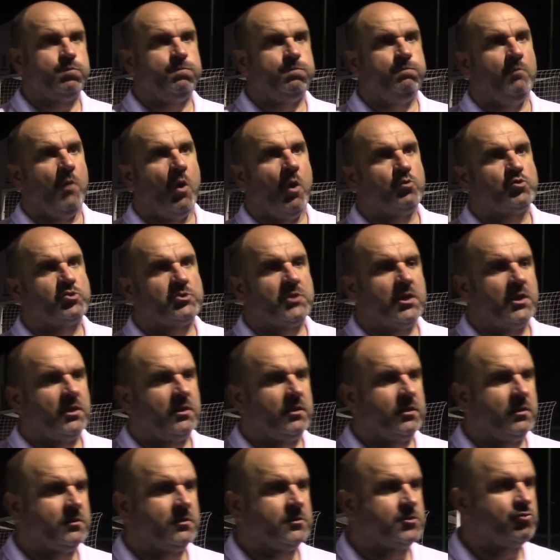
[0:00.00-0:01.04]
Mo still
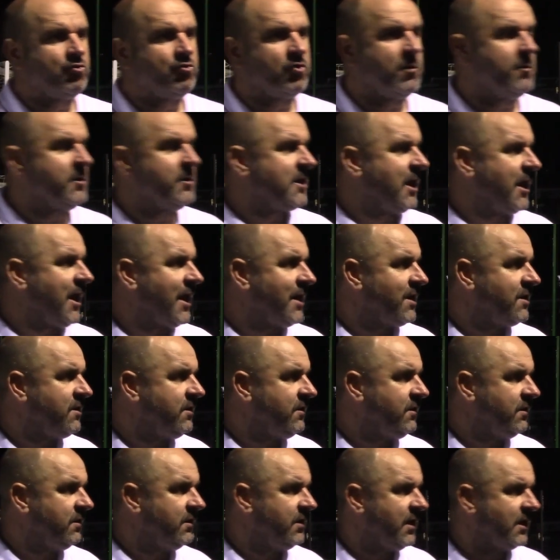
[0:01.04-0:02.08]
struggling with that ankle.
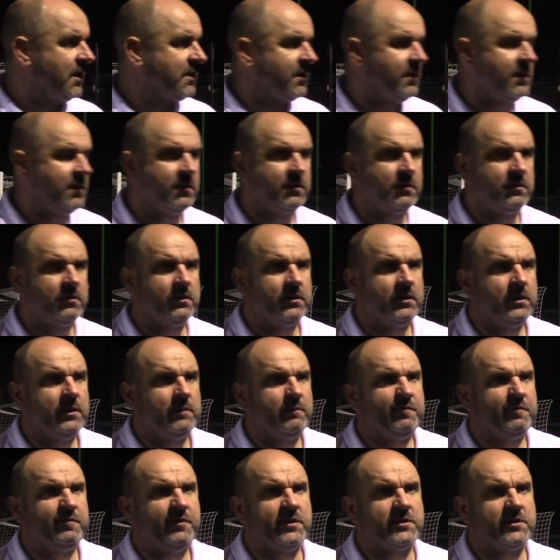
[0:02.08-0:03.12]
He had a
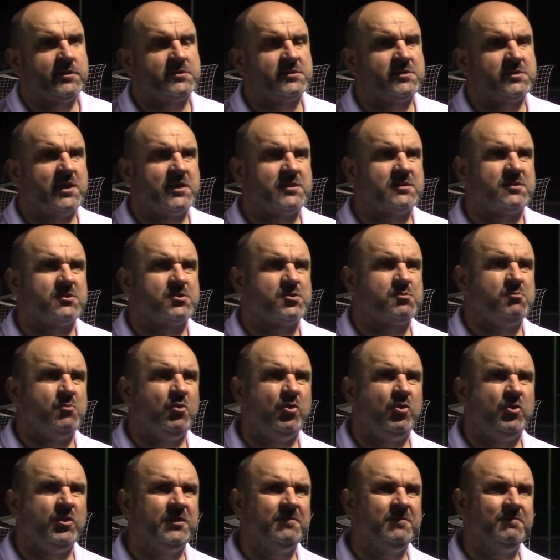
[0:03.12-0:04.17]
fitness test this
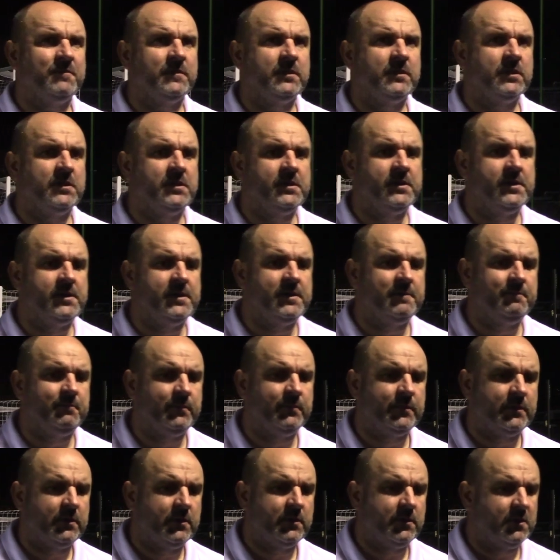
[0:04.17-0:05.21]
morning.
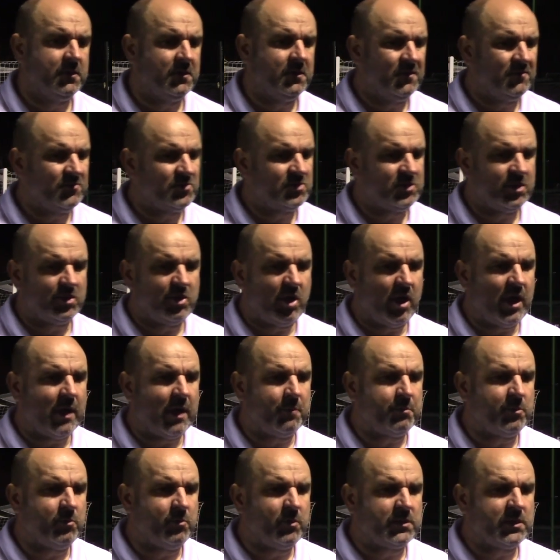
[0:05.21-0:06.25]
Still not
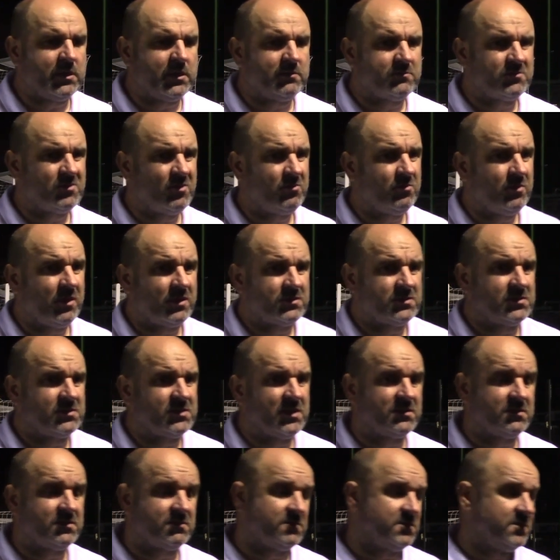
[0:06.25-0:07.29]
happy with it. So as I said
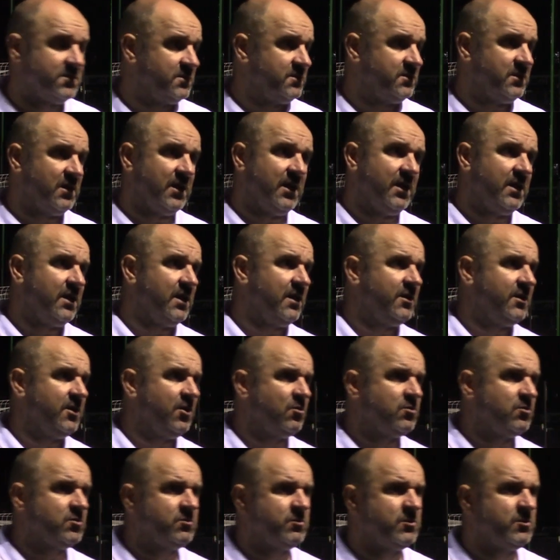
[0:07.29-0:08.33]
earlier,
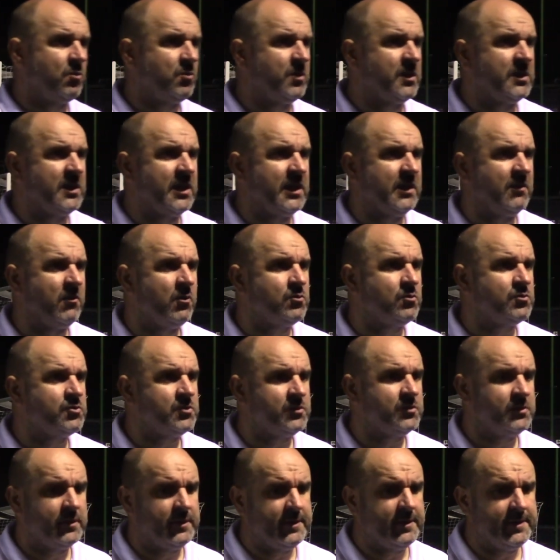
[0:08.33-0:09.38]
we don't need heroes.
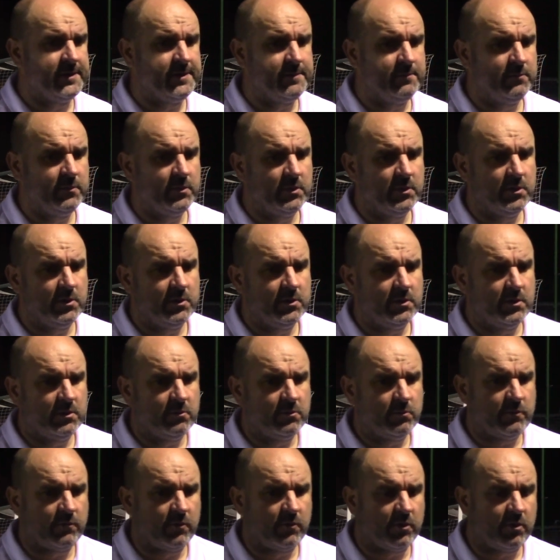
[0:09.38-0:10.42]

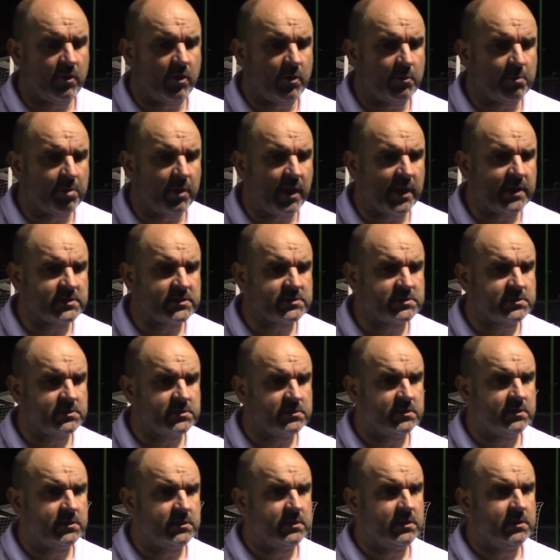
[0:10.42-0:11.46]
We've got a lot of players,
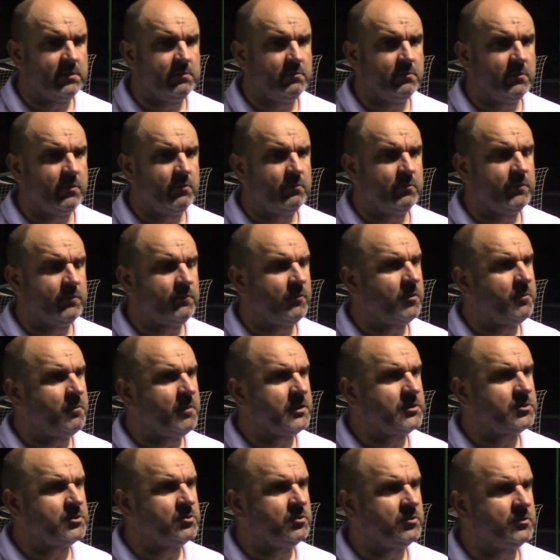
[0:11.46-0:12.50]
and we've got to
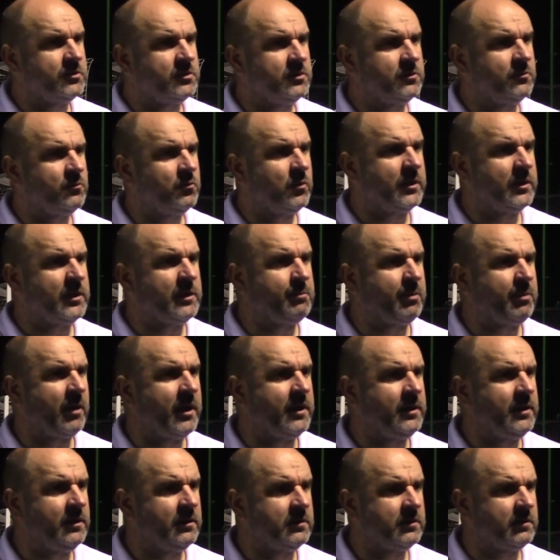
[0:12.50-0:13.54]
make sure that when they play,
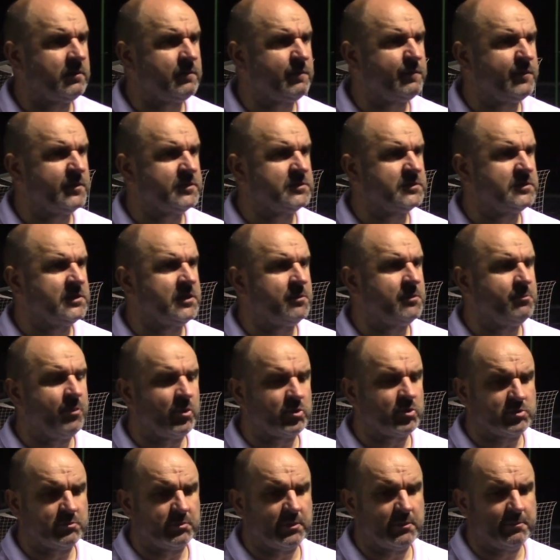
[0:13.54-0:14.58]
they're as fit as they can
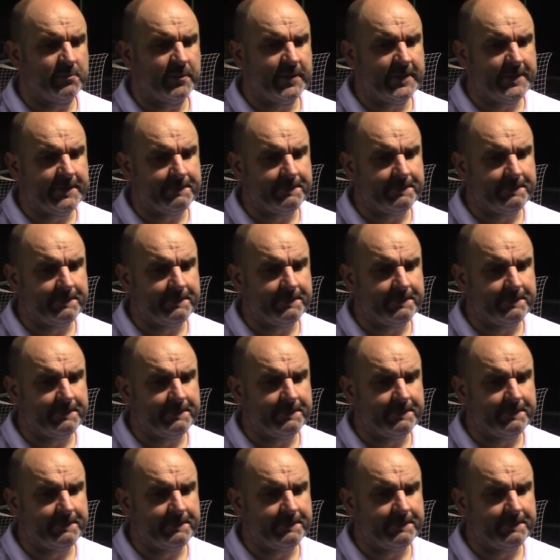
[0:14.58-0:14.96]
possibly be.